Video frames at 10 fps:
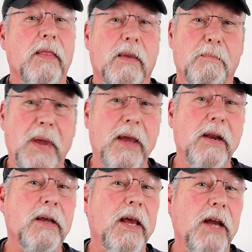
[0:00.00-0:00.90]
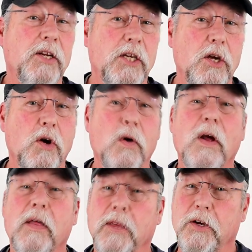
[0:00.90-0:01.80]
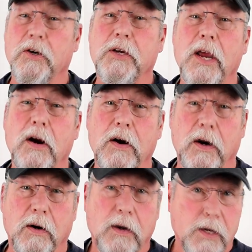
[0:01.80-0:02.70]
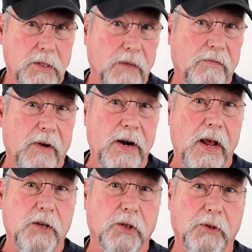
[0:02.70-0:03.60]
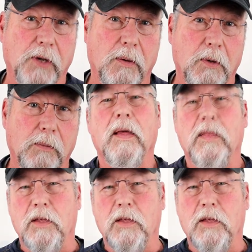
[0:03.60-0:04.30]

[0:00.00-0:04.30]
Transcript: that may indicate to you that your carrier is in financial trouble.